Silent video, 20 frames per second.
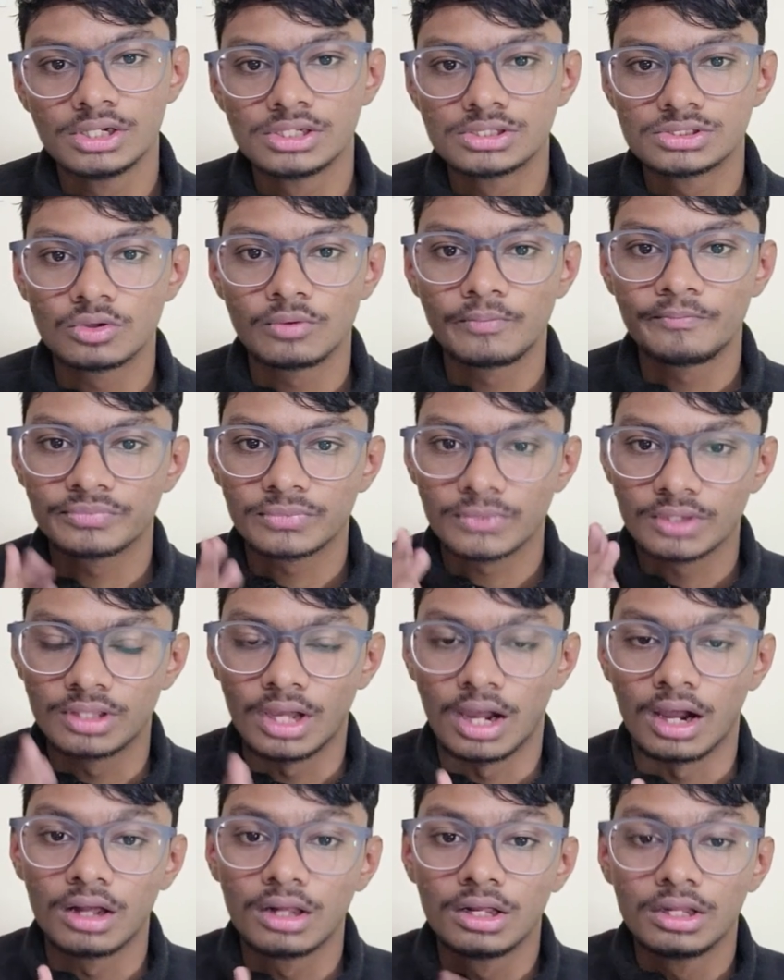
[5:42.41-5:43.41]
So
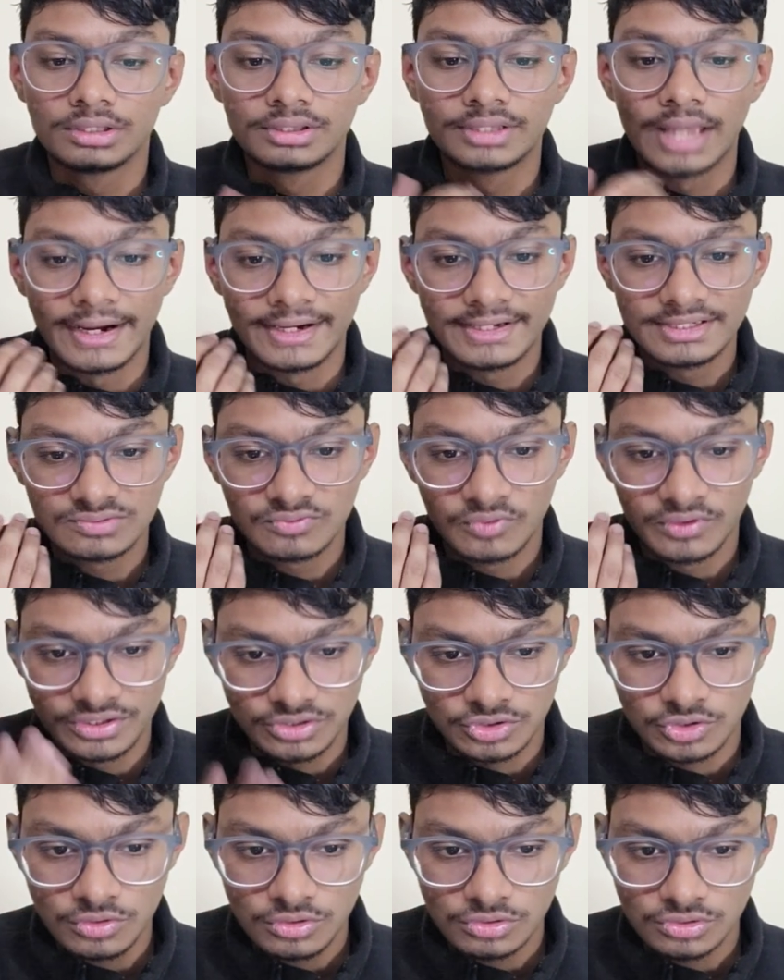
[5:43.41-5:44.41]
yeah, that is one
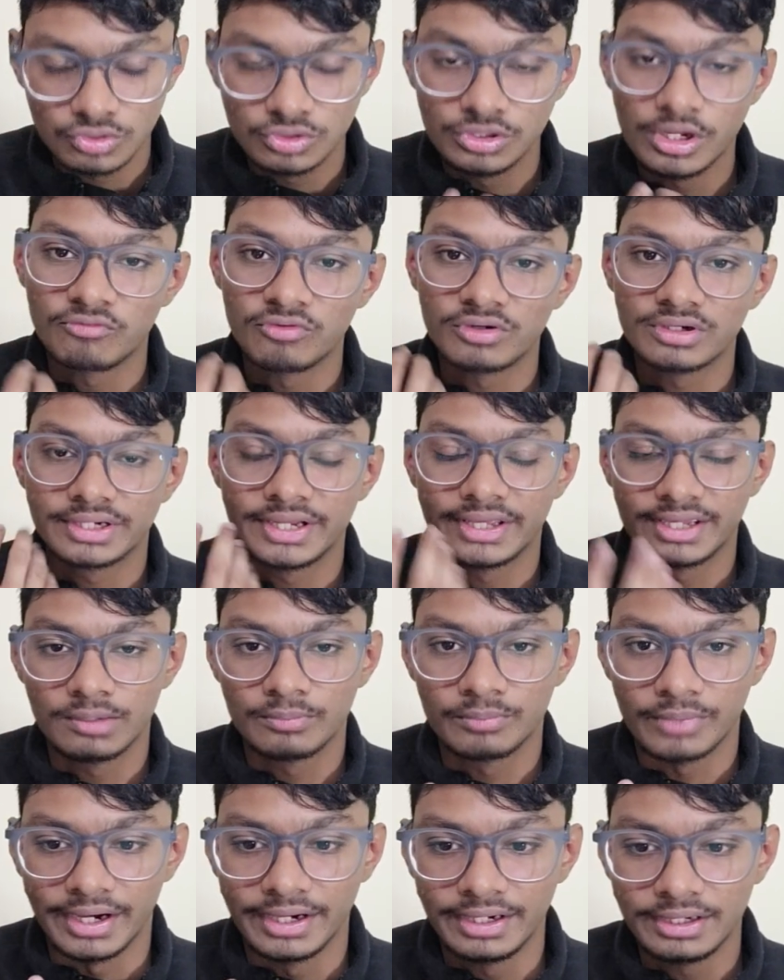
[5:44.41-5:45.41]
issue. So you have to take
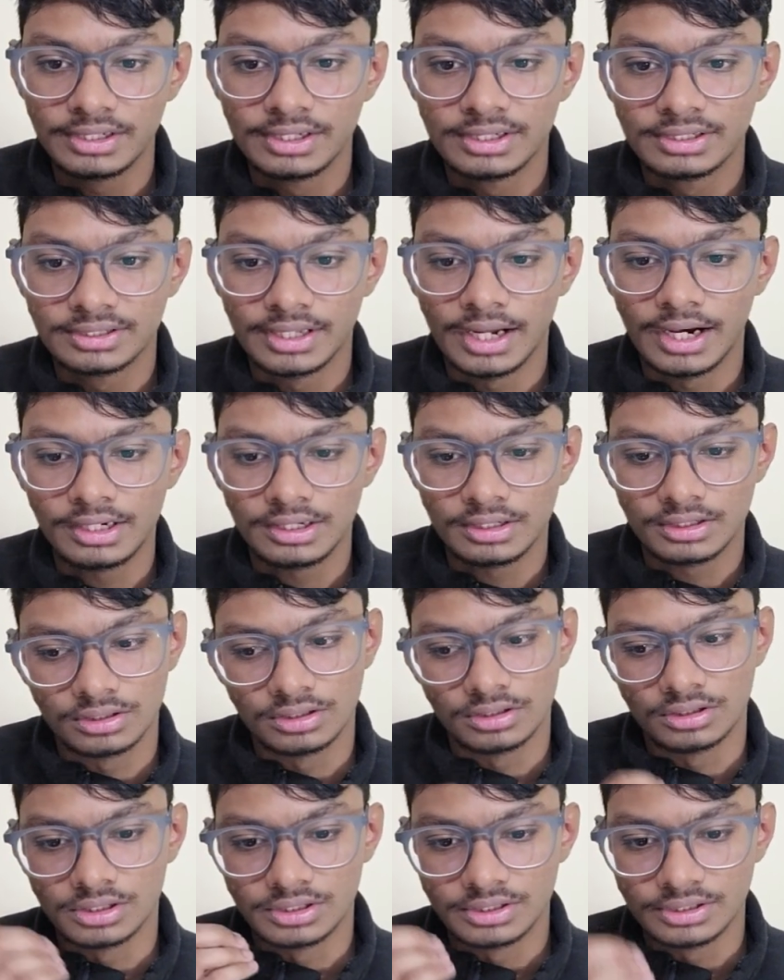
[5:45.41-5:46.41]
in mind
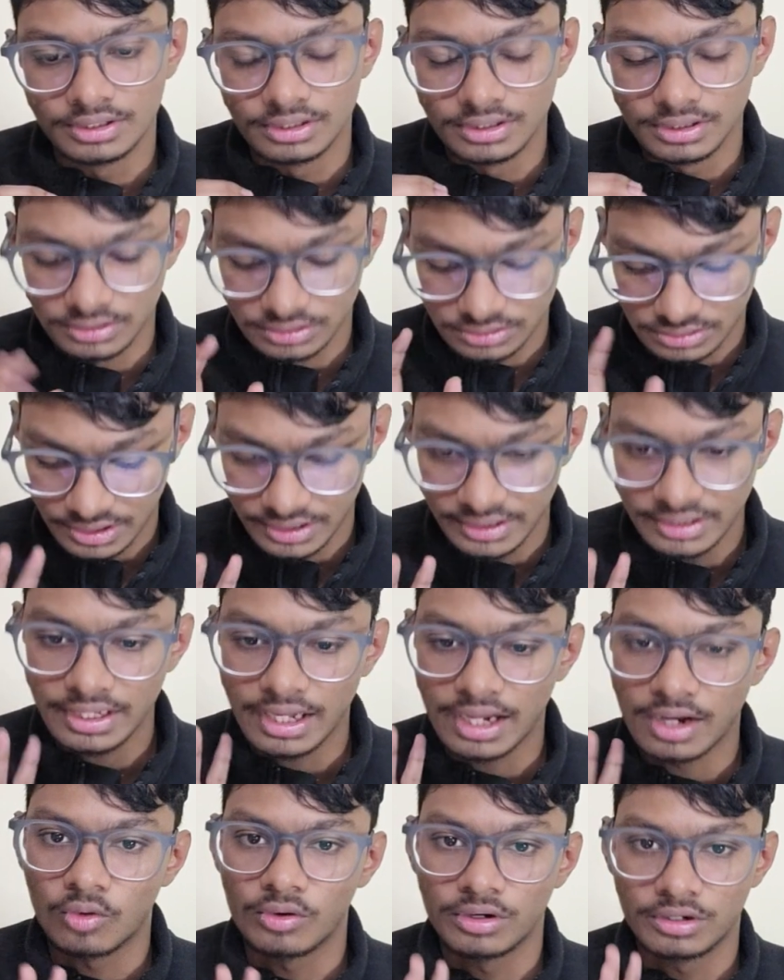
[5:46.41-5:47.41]
that, think
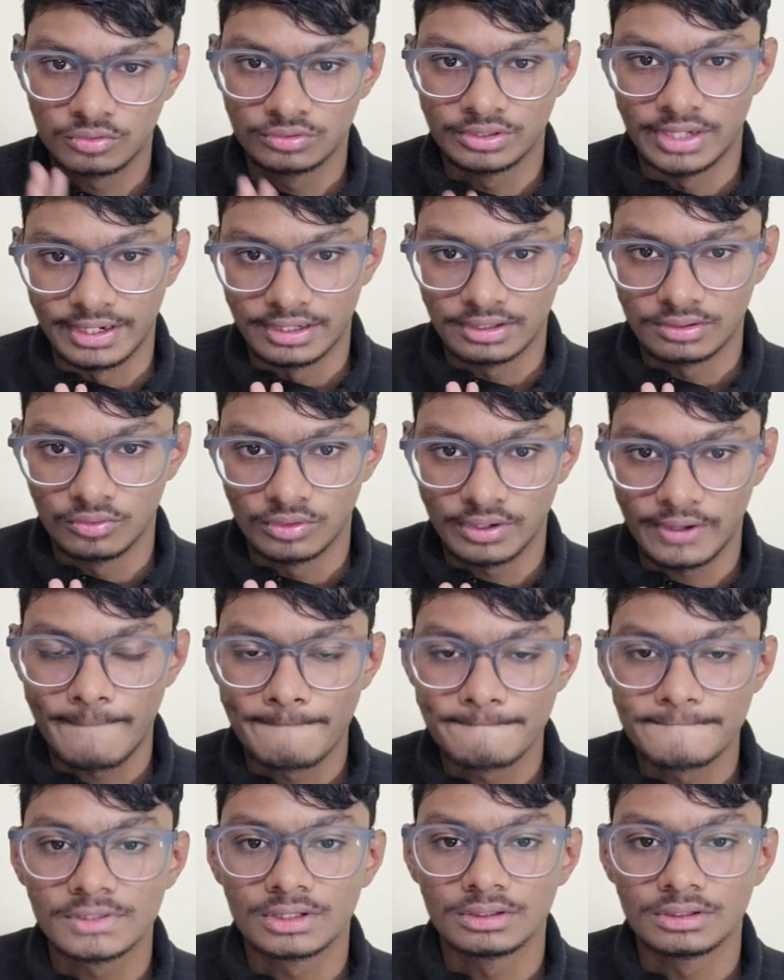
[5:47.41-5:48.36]
according to that, okay?